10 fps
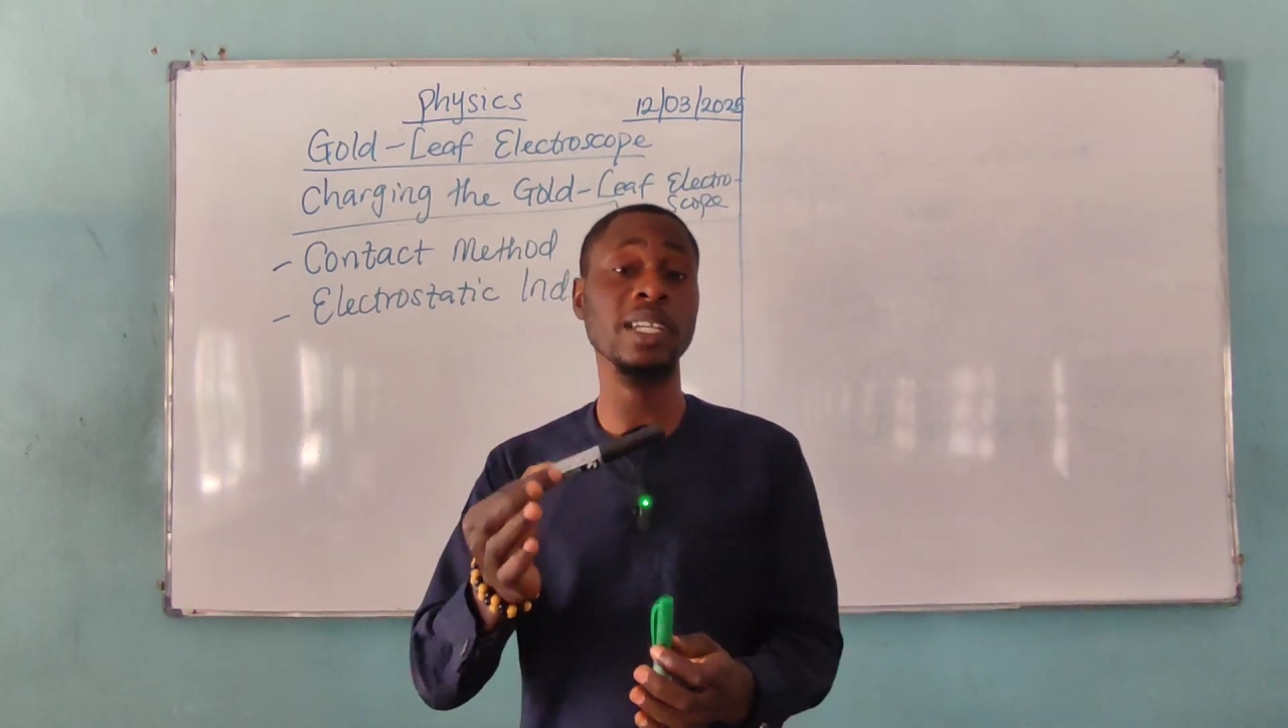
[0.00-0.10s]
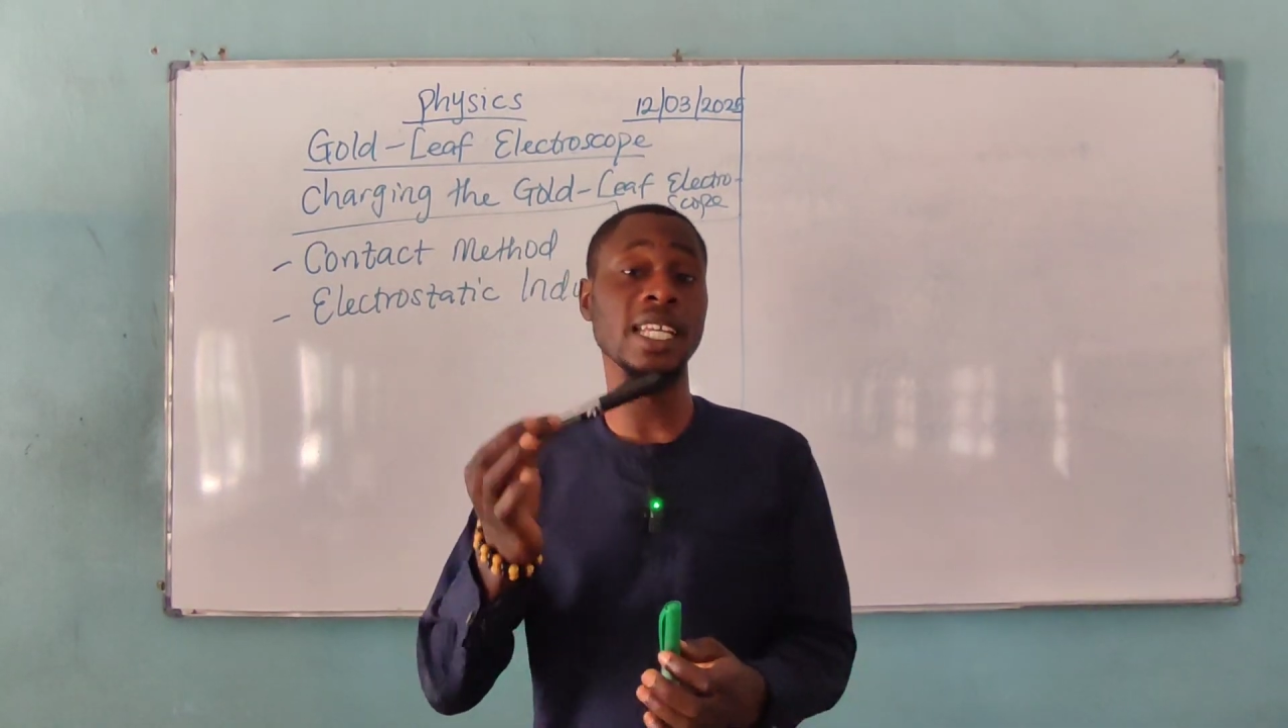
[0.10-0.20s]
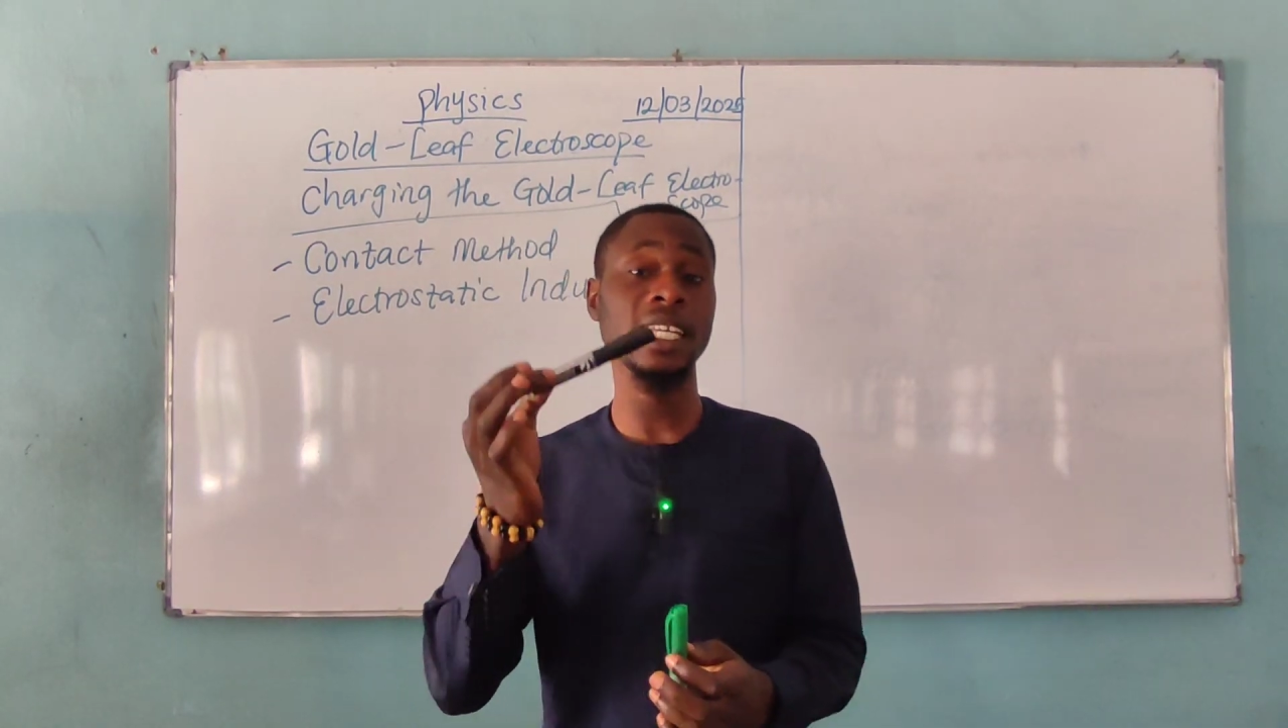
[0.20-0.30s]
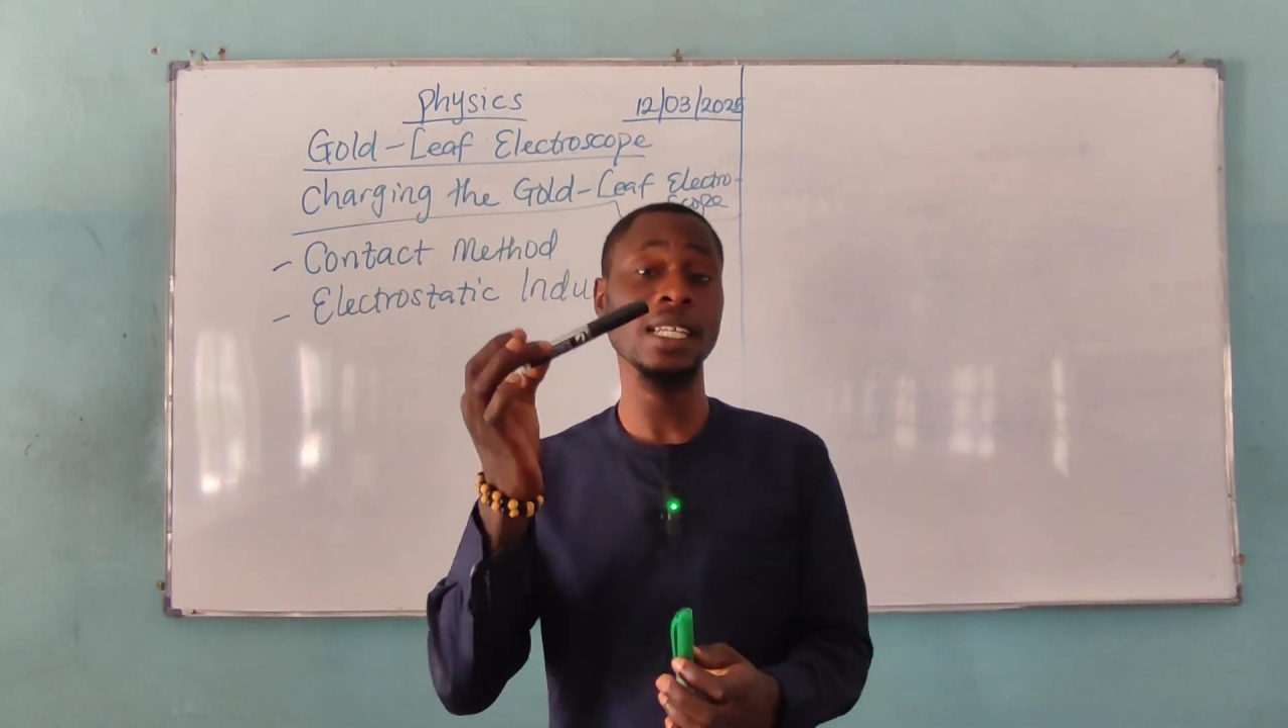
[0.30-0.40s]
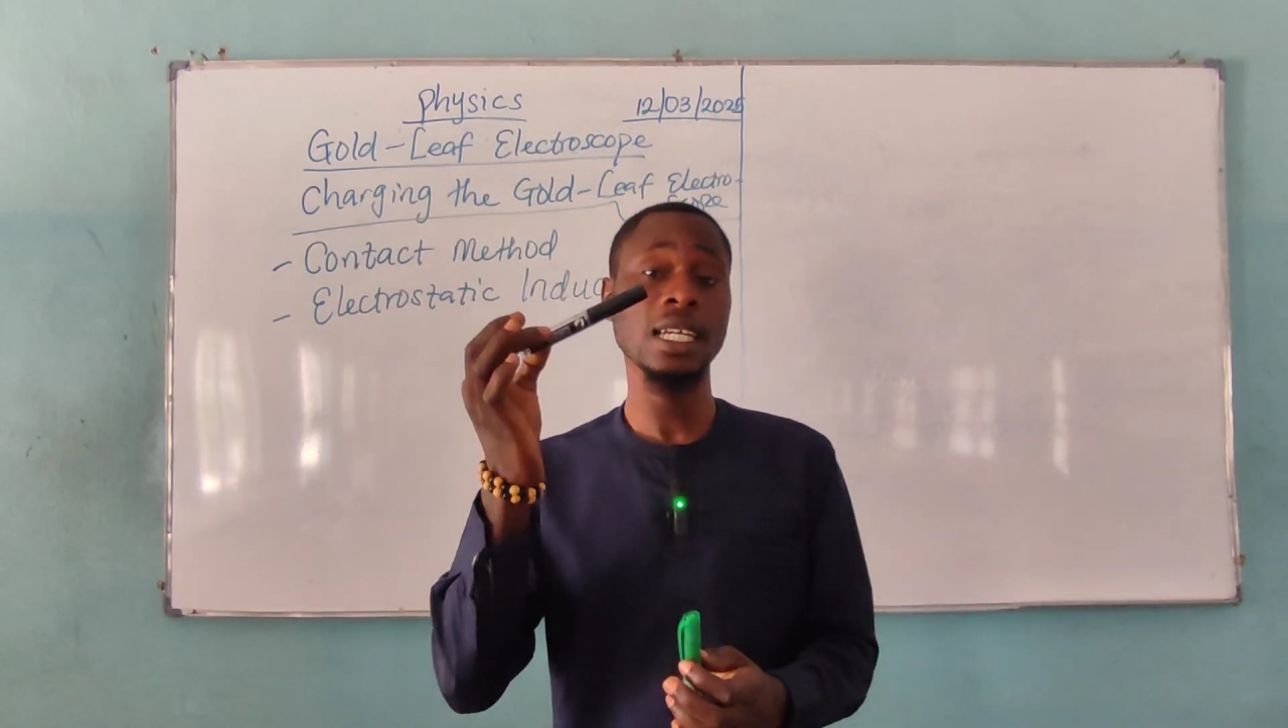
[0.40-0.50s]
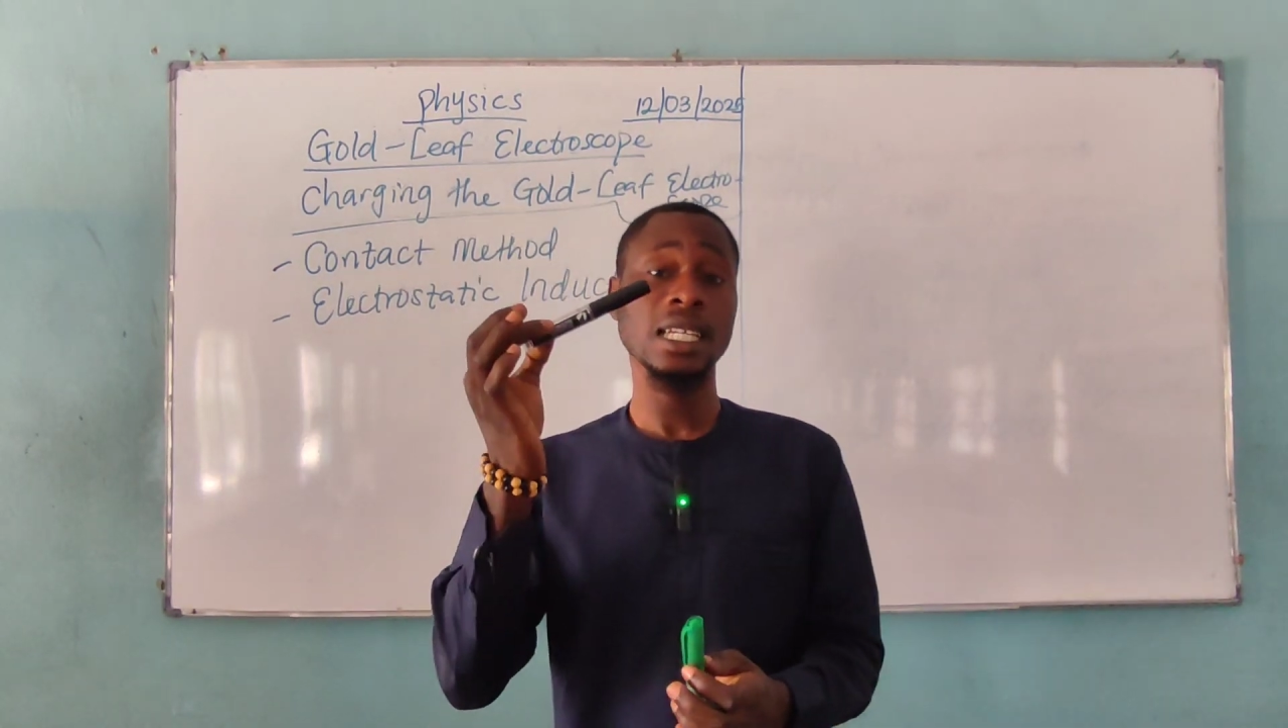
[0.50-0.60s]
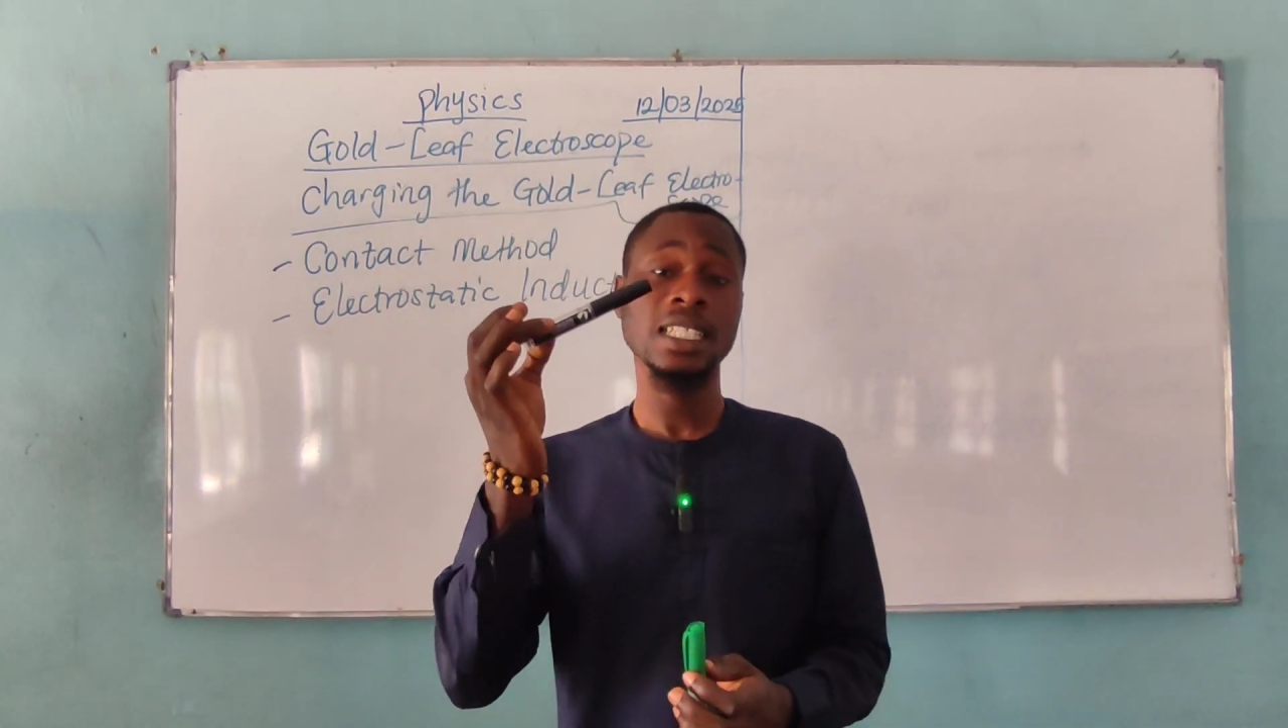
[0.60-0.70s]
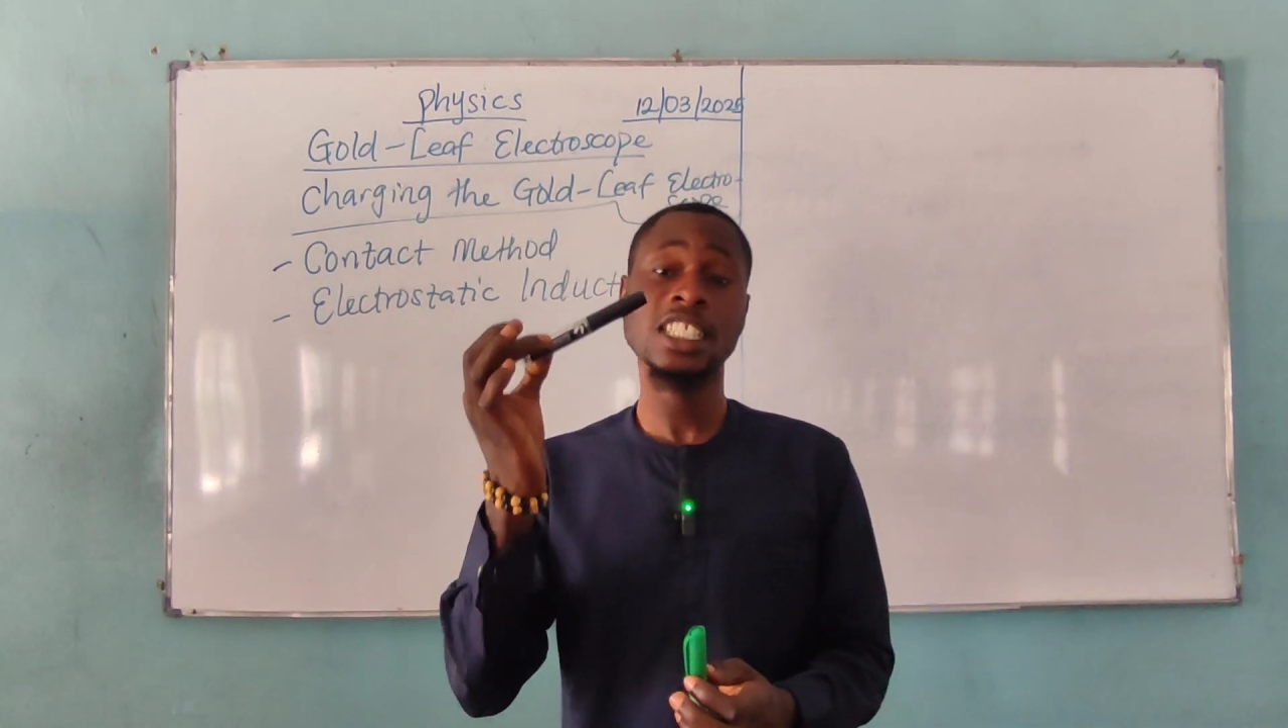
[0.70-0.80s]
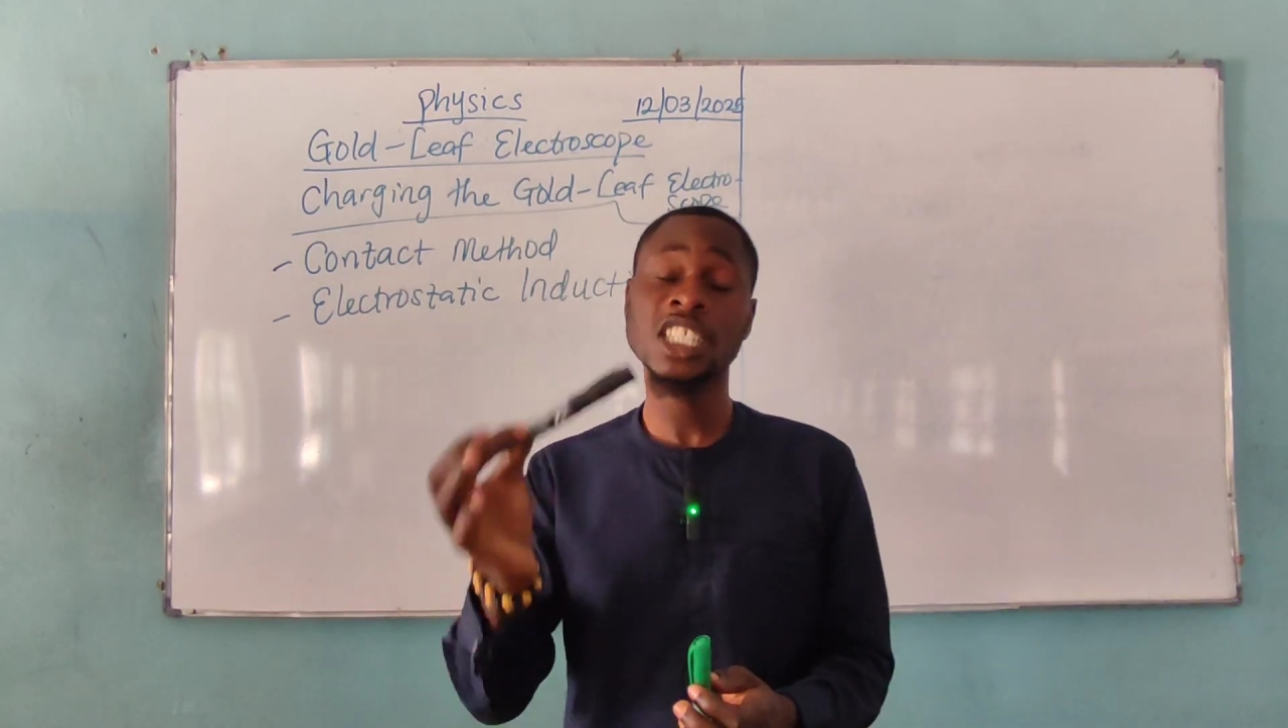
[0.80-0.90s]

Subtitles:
the